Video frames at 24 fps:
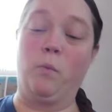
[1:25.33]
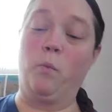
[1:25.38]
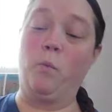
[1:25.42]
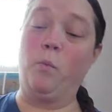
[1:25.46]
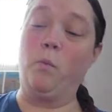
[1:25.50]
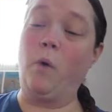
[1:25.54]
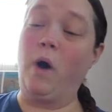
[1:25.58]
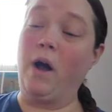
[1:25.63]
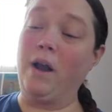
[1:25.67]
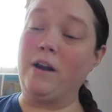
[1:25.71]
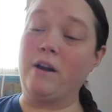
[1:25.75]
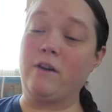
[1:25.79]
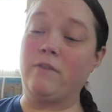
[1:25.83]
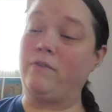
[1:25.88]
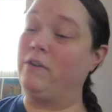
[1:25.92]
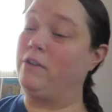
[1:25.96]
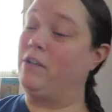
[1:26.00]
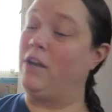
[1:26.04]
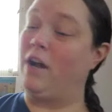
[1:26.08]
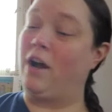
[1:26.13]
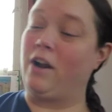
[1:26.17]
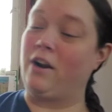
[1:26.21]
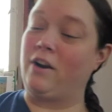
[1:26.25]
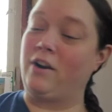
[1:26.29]
wonderful
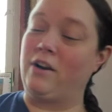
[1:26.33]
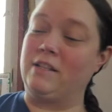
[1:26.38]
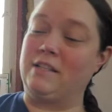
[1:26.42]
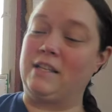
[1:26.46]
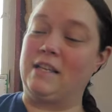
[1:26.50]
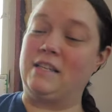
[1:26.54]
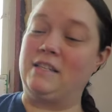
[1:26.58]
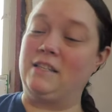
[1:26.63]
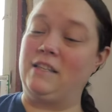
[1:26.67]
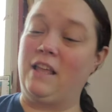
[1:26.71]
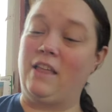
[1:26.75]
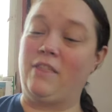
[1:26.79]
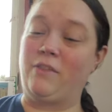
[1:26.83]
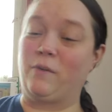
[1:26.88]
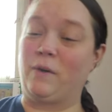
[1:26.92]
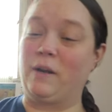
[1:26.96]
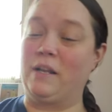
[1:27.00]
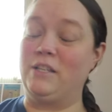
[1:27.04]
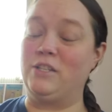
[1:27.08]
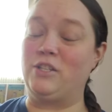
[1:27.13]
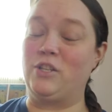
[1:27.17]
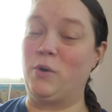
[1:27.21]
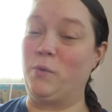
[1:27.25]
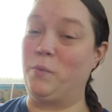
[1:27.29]
daughter is a
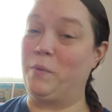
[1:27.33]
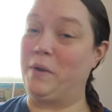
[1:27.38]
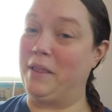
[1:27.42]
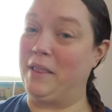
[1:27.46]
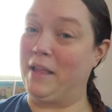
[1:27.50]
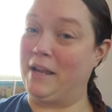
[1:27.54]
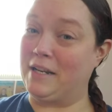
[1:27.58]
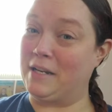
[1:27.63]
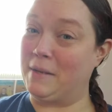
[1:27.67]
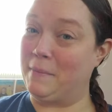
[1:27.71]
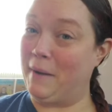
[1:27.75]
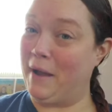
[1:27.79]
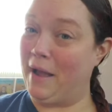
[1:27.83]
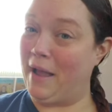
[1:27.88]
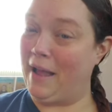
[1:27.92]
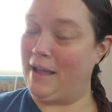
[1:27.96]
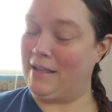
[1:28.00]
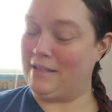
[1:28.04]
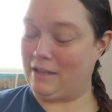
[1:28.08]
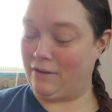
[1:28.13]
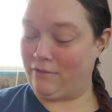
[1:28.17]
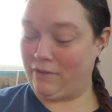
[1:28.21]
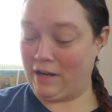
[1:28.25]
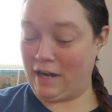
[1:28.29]
Slytherin, so we like to butt
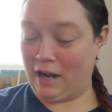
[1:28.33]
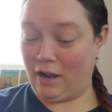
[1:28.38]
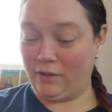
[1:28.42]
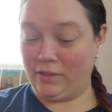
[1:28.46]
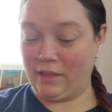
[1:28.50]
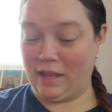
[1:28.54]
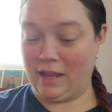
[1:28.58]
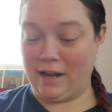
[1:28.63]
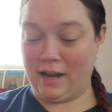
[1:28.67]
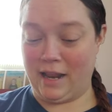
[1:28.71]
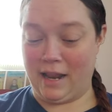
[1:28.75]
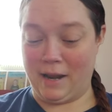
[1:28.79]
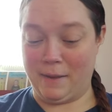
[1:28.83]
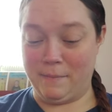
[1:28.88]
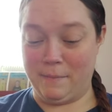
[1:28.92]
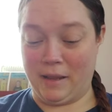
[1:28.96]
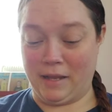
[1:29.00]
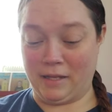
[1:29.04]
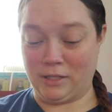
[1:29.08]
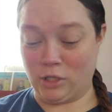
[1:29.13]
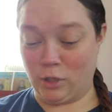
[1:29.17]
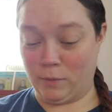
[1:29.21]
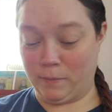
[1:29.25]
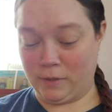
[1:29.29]
heads every now and then, and it
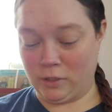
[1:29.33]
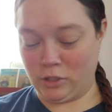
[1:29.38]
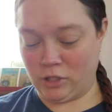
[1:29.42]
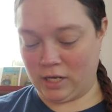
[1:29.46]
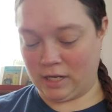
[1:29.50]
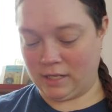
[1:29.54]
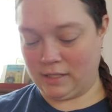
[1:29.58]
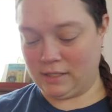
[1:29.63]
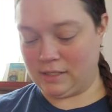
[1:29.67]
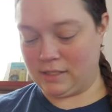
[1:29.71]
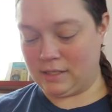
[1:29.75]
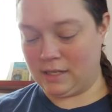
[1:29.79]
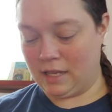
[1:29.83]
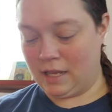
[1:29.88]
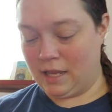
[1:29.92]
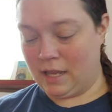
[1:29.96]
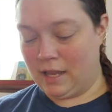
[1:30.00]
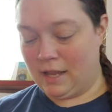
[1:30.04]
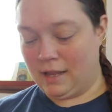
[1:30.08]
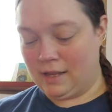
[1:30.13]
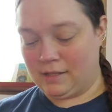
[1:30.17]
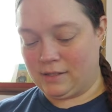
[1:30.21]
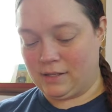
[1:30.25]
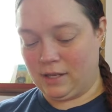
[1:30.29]
makes so much sense.
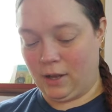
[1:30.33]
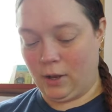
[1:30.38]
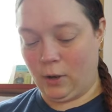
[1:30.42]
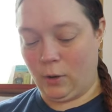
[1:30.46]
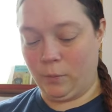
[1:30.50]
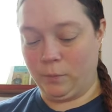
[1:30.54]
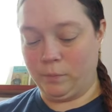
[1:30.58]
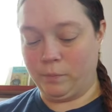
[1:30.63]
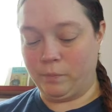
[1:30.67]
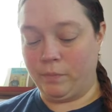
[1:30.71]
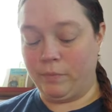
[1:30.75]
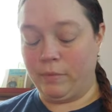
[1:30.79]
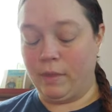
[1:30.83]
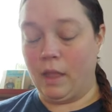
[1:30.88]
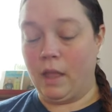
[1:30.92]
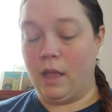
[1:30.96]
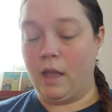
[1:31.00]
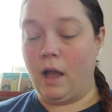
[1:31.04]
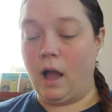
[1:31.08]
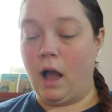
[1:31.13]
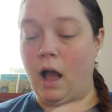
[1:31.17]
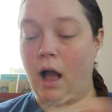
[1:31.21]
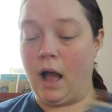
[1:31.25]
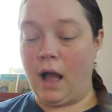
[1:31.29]
So
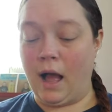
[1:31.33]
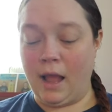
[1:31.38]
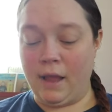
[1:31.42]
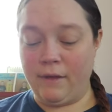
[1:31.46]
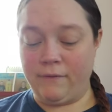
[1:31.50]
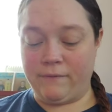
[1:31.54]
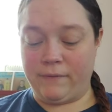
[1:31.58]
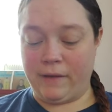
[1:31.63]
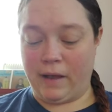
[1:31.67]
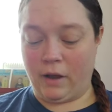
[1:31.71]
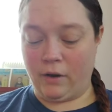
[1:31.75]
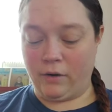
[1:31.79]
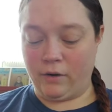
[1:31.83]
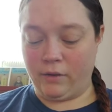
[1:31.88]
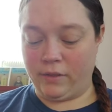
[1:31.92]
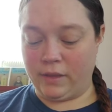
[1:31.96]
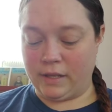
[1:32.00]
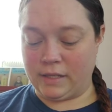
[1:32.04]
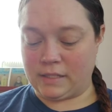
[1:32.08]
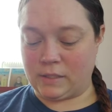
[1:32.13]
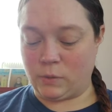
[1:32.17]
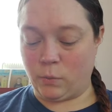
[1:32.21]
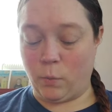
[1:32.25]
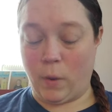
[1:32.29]
I found
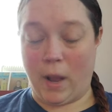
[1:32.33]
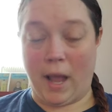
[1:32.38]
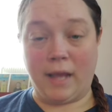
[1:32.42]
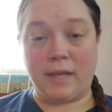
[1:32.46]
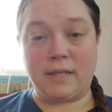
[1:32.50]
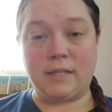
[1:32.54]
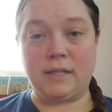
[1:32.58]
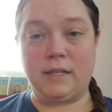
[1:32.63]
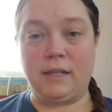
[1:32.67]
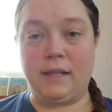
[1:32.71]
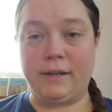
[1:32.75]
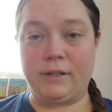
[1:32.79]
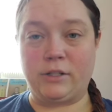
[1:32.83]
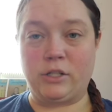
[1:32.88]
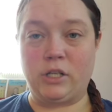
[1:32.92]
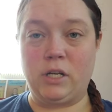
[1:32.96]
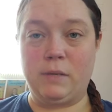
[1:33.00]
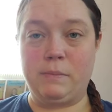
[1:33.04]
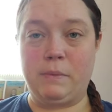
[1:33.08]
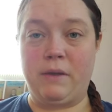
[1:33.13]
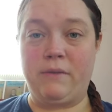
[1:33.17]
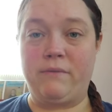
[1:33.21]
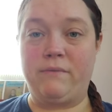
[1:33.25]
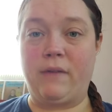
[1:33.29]
this wax collection to
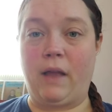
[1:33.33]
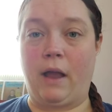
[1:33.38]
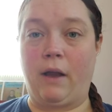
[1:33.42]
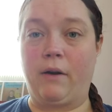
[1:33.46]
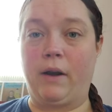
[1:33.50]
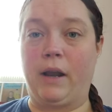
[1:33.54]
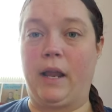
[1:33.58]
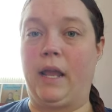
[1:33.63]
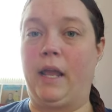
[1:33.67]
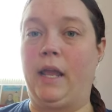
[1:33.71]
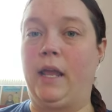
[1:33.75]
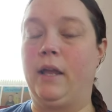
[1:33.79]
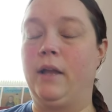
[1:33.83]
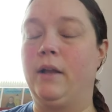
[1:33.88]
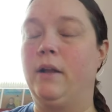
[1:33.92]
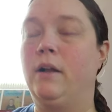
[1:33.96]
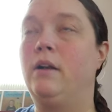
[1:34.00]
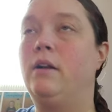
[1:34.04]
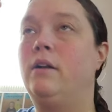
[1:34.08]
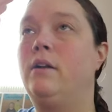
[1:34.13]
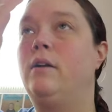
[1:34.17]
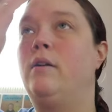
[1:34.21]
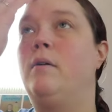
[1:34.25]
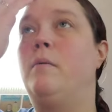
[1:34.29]
be very
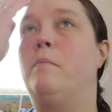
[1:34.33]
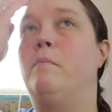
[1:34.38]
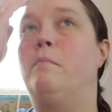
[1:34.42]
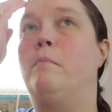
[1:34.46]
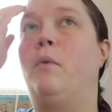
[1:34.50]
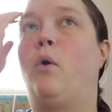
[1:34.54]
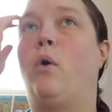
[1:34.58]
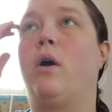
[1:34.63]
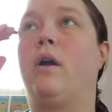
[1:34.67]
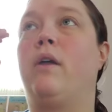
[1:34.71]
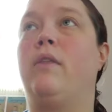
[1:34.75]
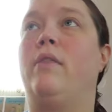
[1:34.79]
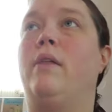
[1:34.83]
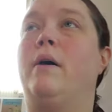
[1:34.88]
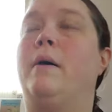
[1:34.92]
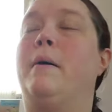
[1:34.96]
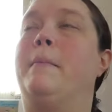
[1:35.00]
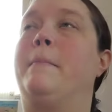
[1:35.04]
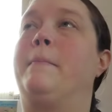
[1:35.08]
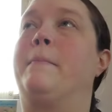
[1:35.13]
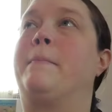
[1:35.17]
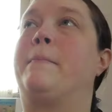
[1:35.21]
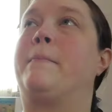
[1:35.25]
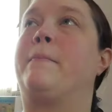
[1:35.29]
more in
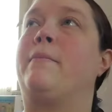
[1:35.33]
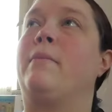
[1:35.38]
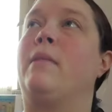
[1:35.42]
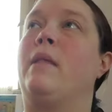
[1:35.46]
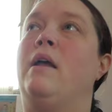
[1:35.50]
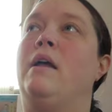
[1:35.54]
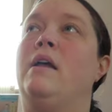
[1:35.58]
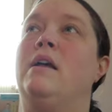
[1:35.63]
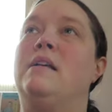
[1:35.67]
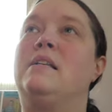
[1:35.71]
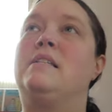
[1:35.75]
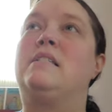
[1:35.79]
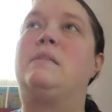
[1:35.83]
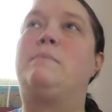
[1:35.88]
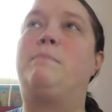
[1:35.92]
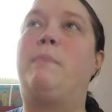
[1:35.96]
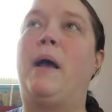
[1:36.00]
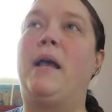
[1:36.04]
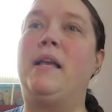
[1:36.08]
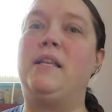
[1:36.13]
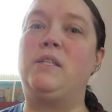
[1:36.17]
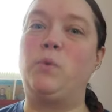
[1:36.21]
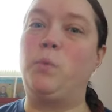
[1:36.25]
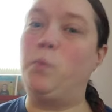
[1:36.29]
the
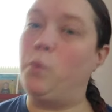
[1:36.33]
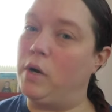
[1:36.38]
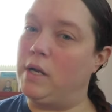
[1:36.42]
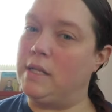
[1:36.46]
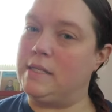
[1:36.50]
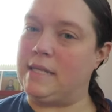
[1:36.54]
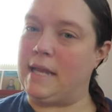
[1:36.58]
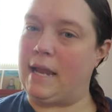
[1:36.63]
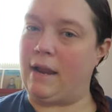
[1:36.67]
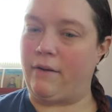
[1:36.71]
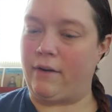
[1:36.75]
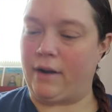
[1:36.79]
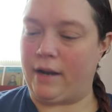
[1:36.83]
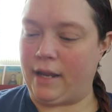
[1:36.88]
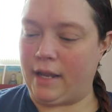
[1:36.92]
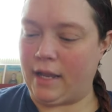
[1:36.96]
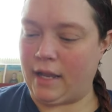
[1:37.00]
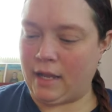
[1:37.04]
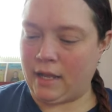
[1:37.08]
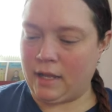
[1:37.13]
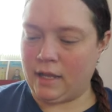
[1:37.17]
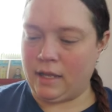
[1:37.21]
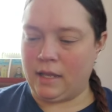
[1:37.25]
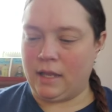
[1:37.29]
spice woods
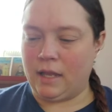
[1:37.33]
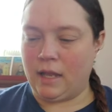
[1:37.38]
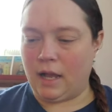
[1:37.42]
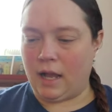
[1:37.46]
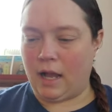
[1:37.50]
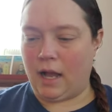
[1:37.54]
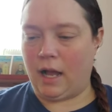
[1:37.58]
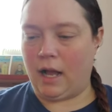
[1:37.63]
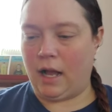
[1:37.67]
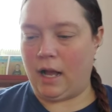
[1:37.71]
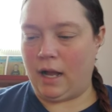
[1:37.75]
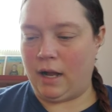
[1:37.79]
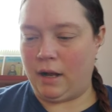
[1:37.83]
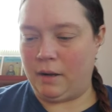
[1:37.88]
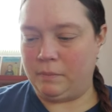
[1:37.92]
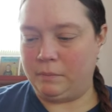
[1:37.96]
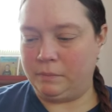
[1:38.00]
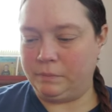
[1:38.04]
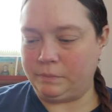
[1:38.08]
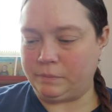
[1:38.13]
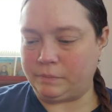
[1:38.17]
area. Um,